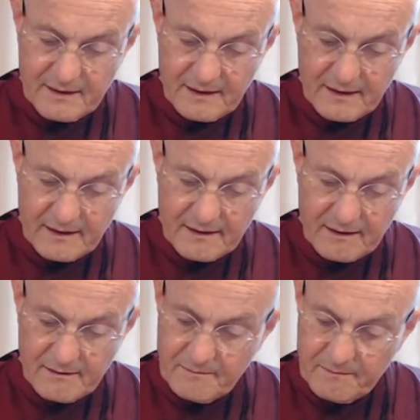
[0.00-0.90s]

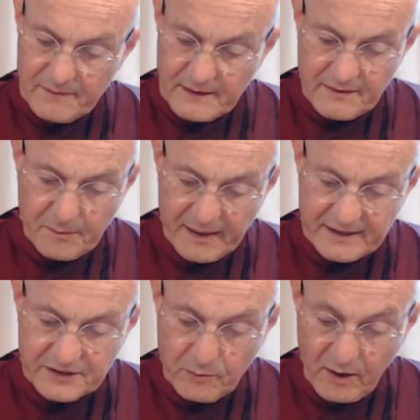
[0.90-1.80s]
The
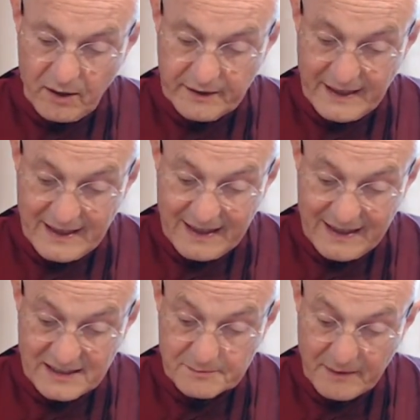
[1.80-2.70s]
Blessed One
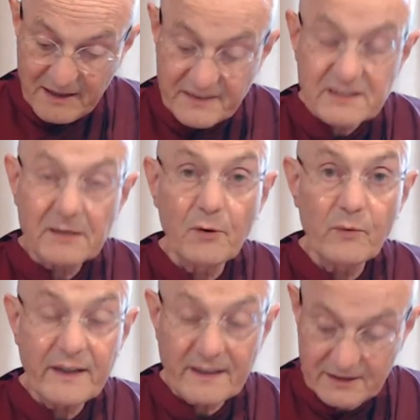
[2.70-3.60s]
is my visible
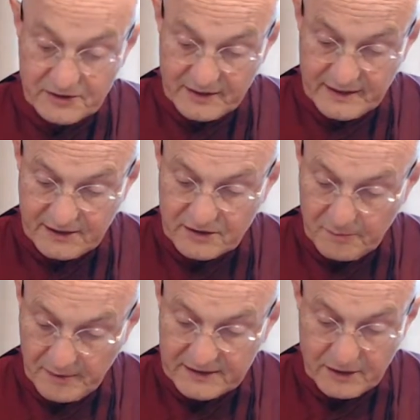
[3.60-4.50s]
witness to this. The
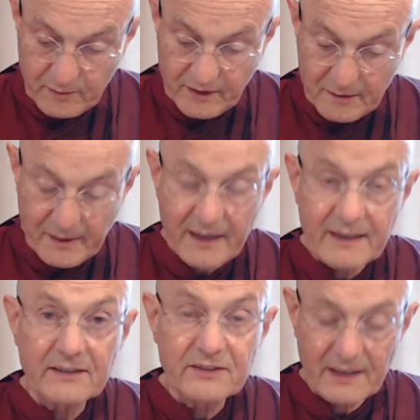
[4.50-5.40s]
Blessed One
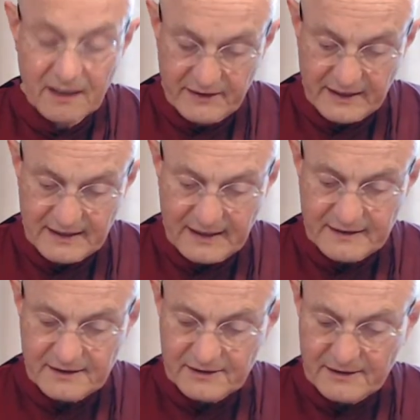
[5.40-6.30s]
abides in loving
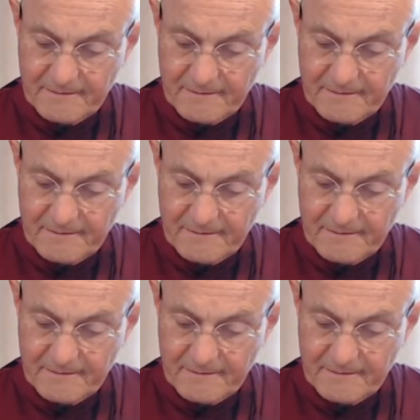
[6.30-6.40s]
kindness.